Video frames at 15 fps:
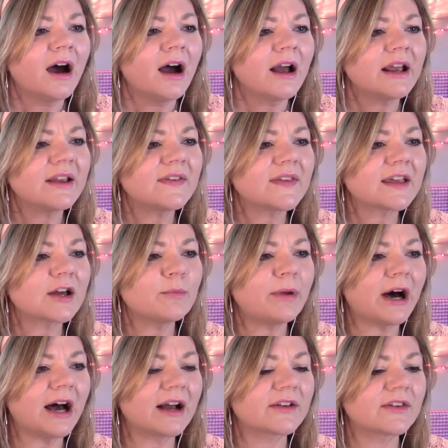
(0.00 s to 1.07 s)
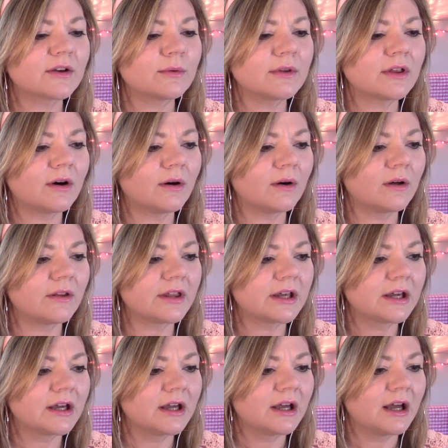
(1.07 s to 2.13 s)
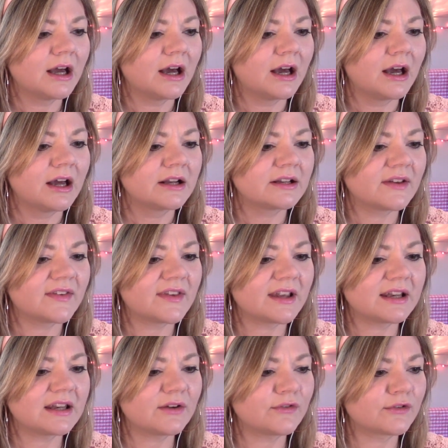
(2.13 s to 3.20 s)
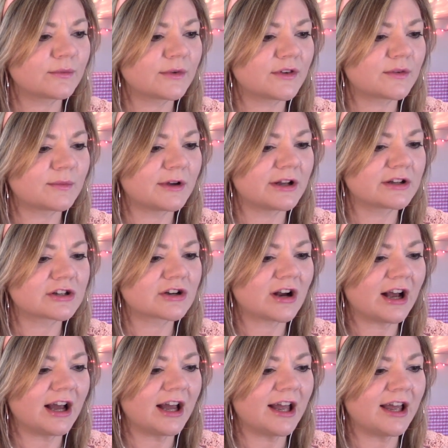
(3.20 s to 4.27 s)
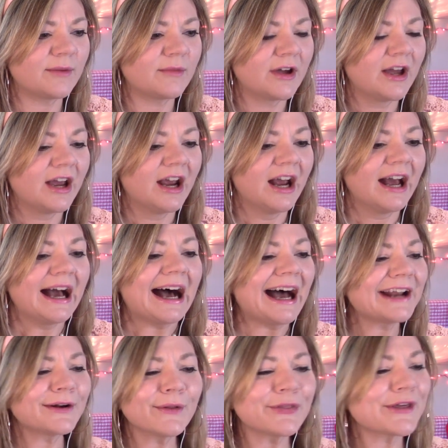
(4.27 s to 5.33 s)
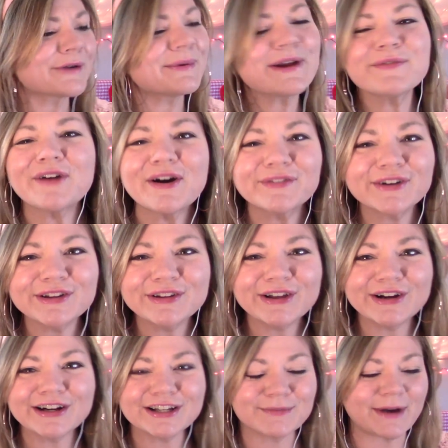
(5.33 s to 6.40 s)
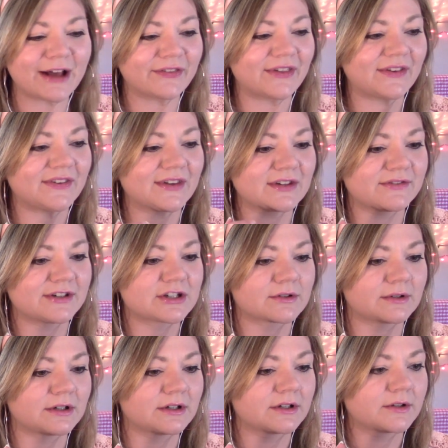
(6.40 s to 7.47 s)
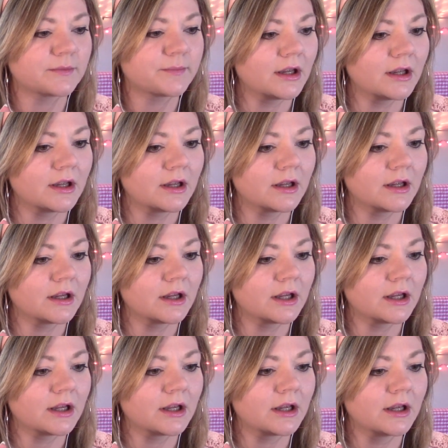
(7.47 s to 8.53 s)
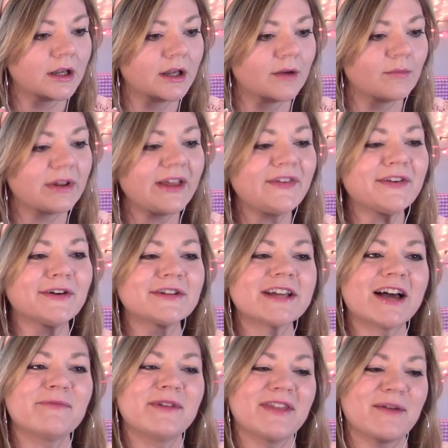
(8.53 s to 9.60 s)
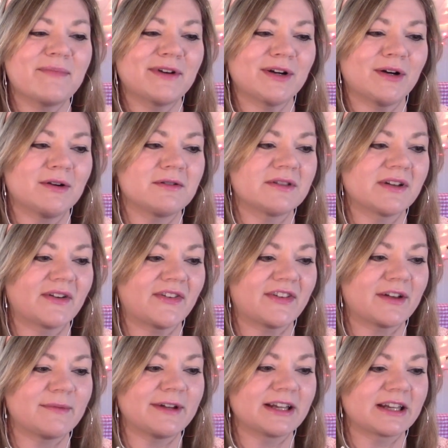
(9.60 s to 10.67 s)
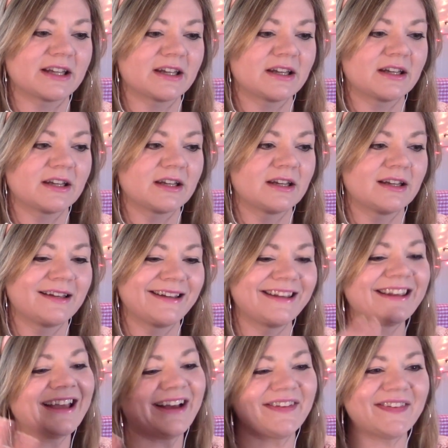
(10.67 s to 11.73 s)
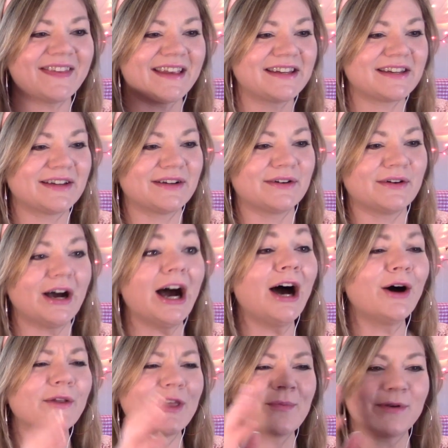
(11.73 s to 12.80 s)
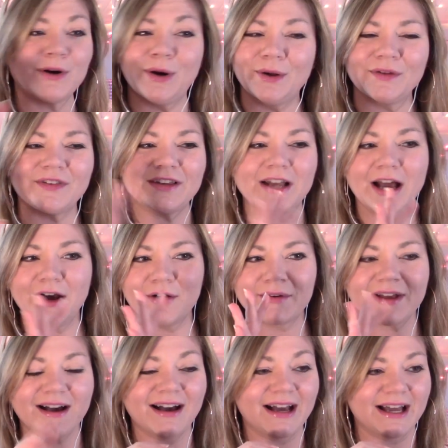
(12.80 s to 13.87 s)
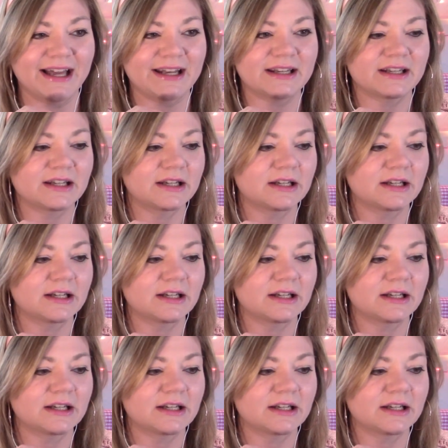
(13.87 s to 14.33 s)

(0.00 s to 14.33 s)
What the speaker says: He's like a boxer with a hole descended from a small tribe. I don't think we've ever learned about this individual. Please don't tell me they put a hole in their stomach. Yes, they do. Oh, they put holes in... Oh, God.